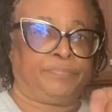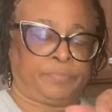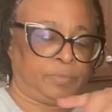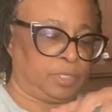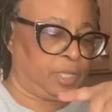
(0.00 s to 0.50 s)

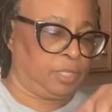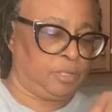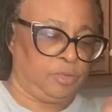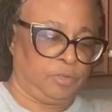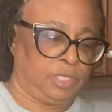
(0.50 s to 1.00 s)
I'm telling
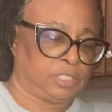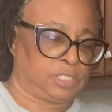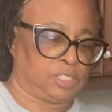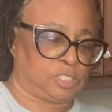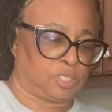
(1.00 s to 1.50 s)
you, this
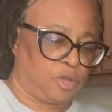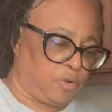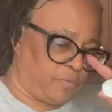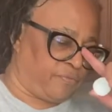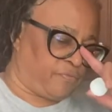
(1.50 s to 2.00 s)
is so
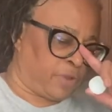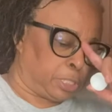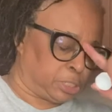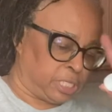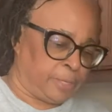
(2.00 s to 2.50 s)

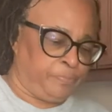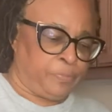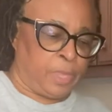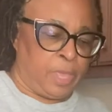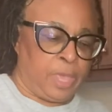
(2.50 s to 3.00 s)
refreshing
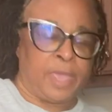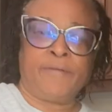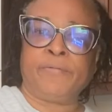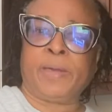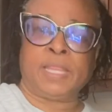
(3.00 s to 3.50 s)

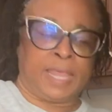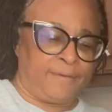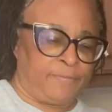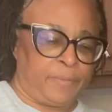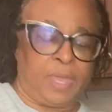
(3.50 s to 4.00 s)
Everybody
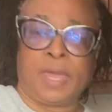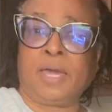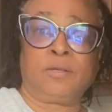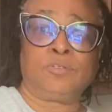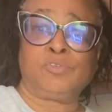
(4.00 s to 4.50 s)
laugh at me. I
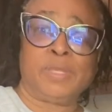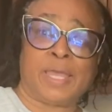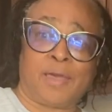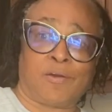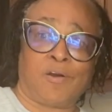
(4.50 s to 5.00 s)
don't drink
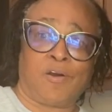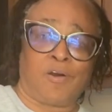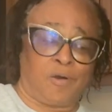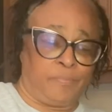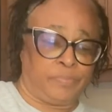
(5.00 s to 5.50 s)

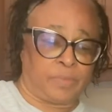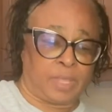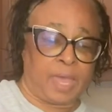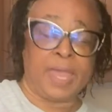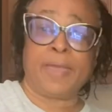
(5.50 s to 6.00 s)
alcohol.
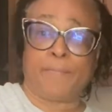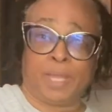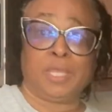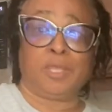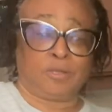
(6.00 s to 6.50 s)
I had my
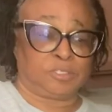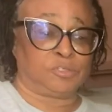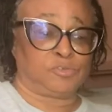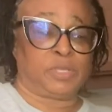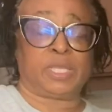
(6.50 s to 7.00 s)
years
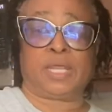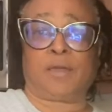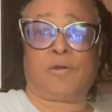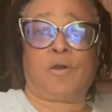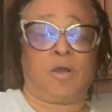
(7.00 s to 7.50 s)
of drinking
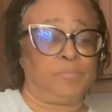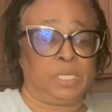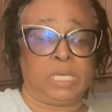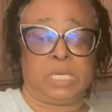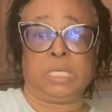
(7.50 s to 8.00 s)
alcohol. I'm
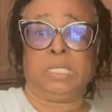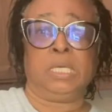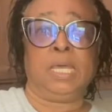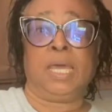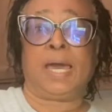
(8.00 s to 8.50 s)
done.
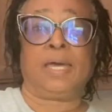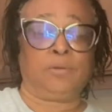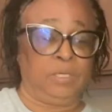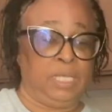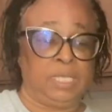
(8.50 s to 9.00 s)
I
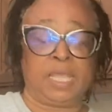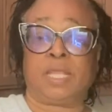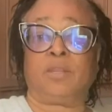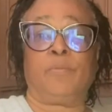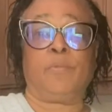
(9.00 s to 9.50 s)
don't need
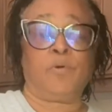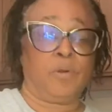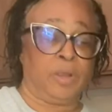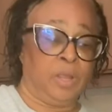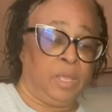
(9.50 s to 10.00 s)
that no
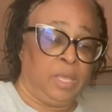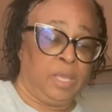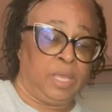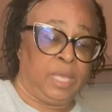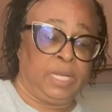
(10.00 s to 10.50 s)
more.
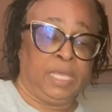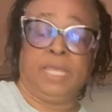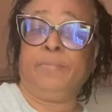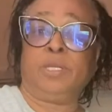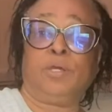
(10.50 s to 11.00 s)
It didn't
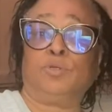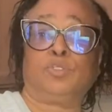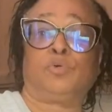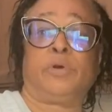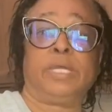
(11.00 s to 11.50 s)
give me no
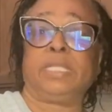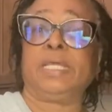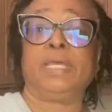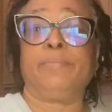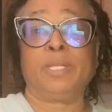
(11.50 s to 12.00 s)
joy. It
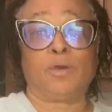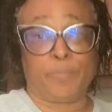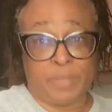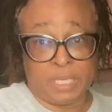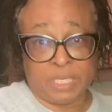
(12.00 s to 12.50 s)
didn't give me no
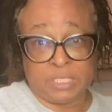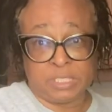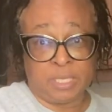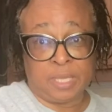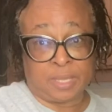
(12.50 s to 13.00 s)

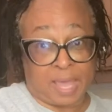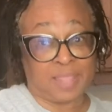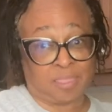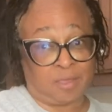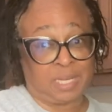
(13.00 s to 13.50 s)
peace. I
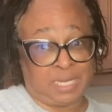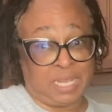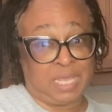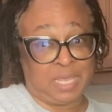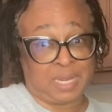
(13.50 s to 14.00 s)
thought it
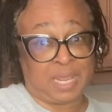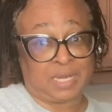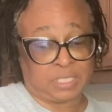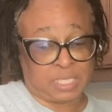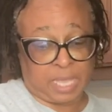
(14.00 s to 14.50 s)
did at
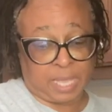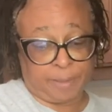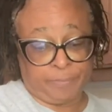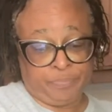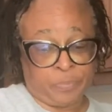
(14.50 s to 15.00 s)
the
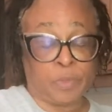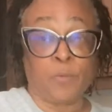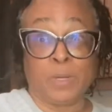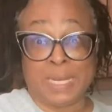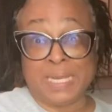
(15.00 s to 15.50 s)
time
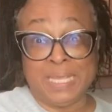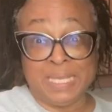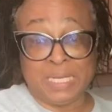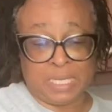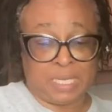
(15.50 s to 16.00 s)
when I
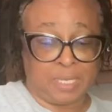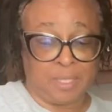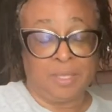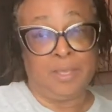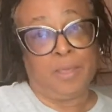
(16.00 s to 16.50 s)
needed it.
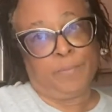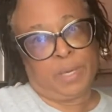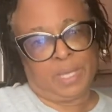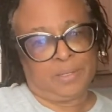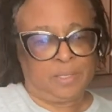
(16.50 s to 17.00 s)

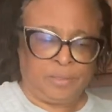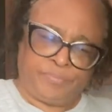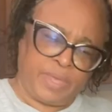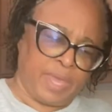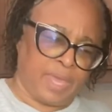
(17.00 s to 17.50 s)
But
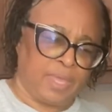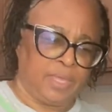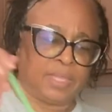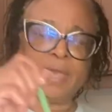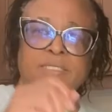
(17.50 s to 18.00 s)
hey,
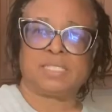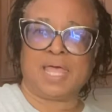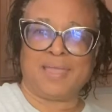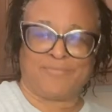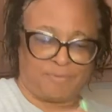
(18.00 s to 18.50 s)
that's
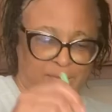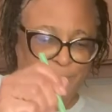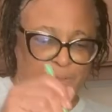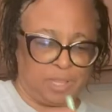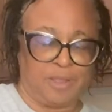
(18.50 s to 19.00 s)
life, right?
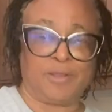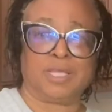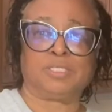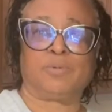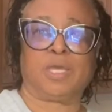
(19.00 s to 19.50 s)
We learn
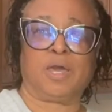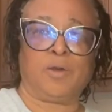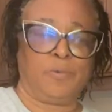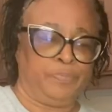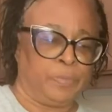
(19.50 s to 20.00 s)
as we go.